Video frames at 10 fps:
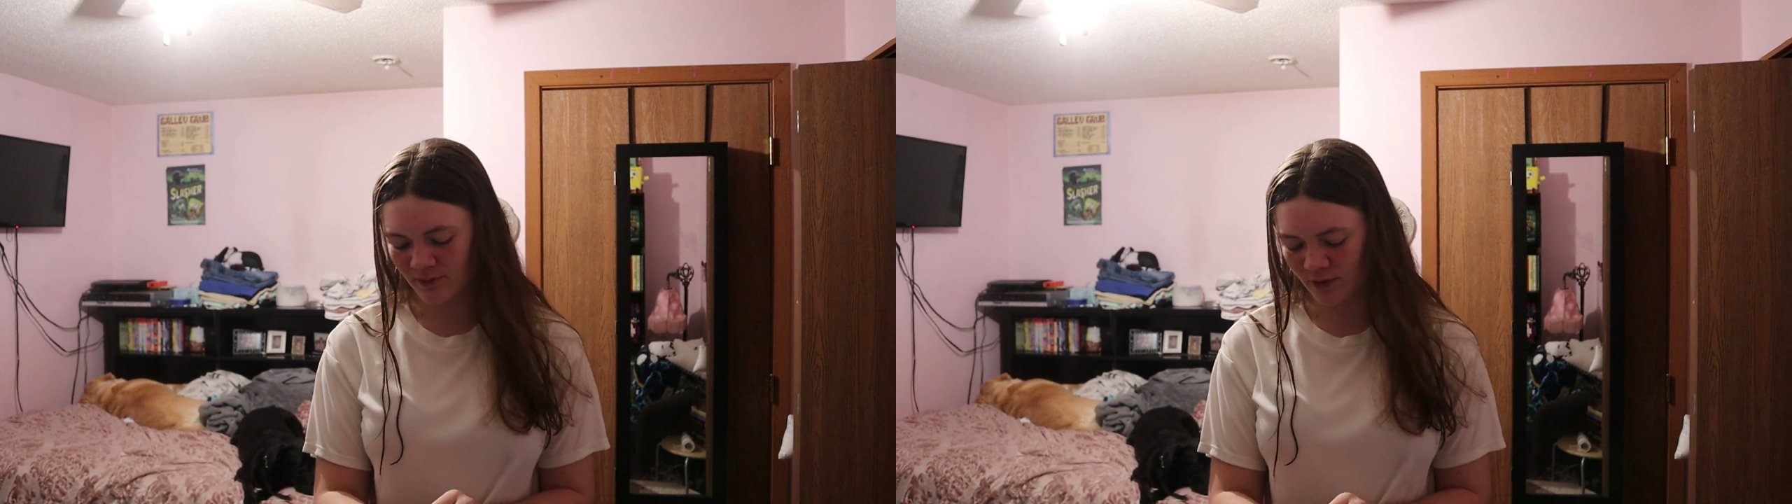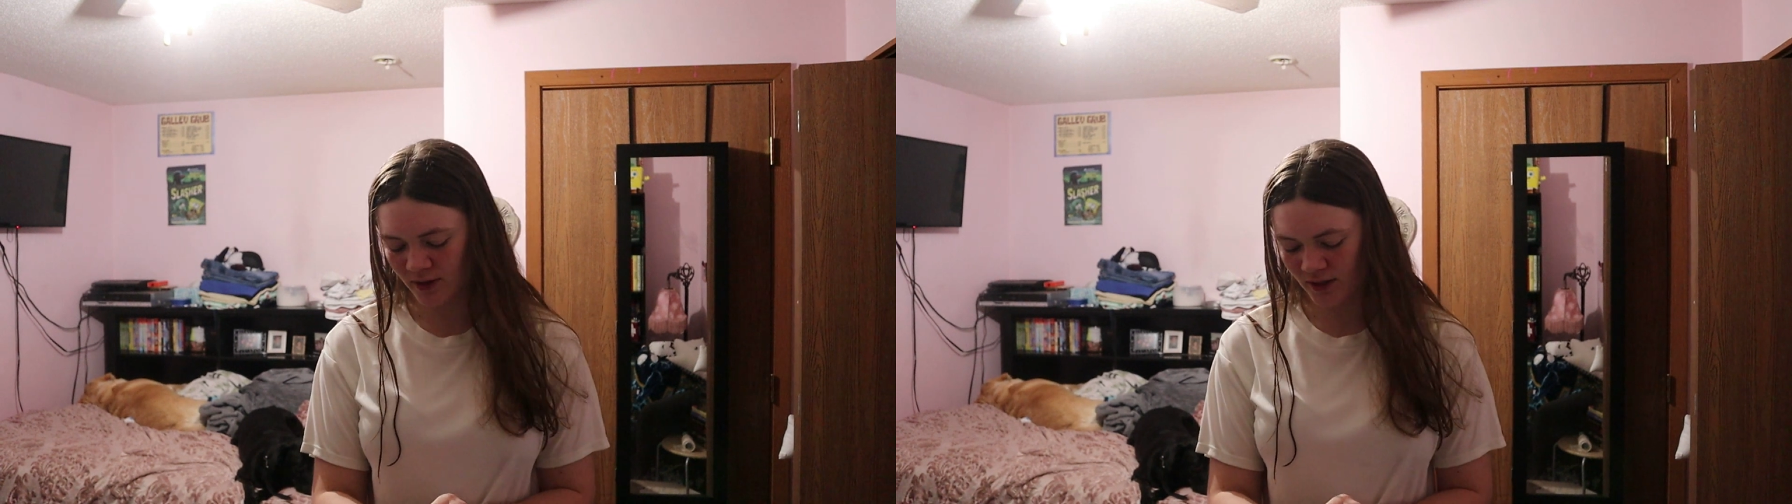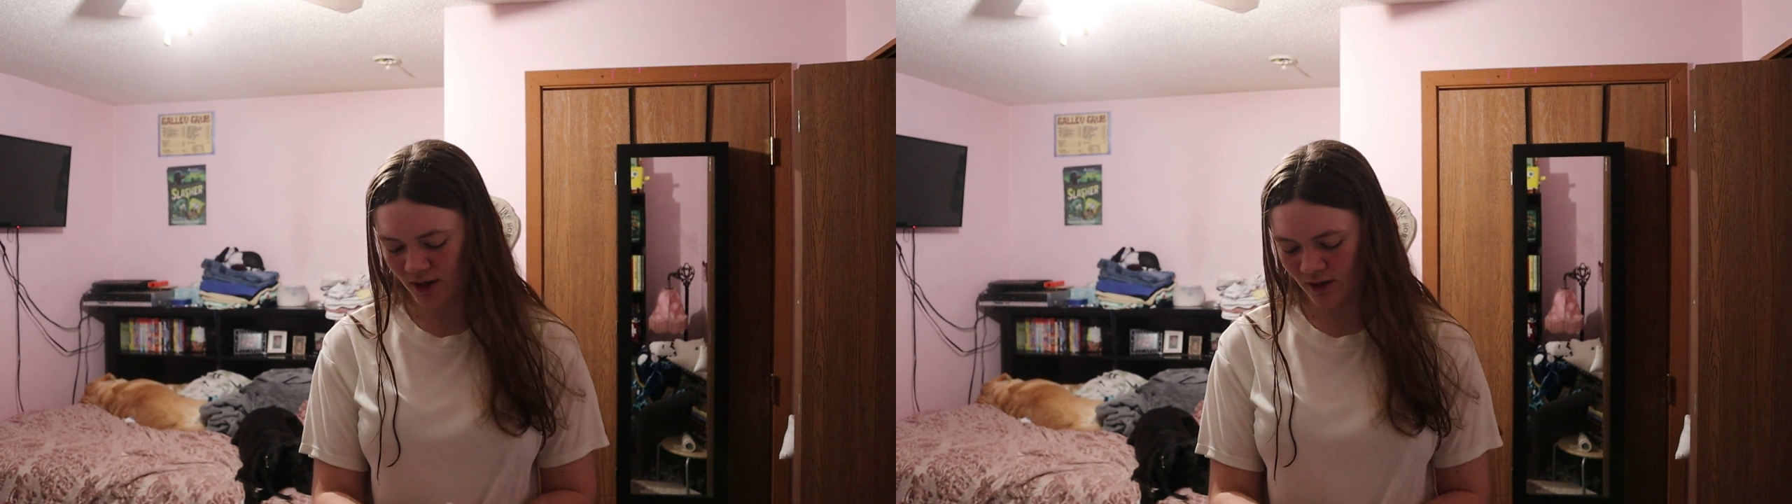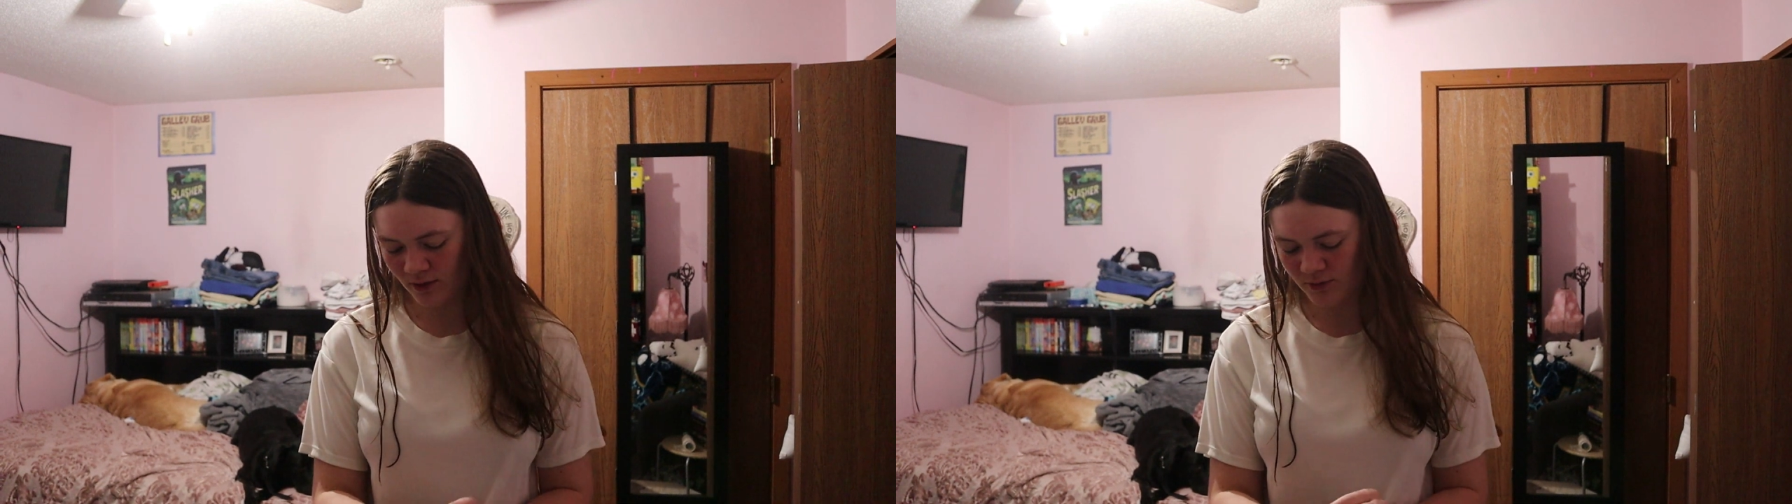morning now.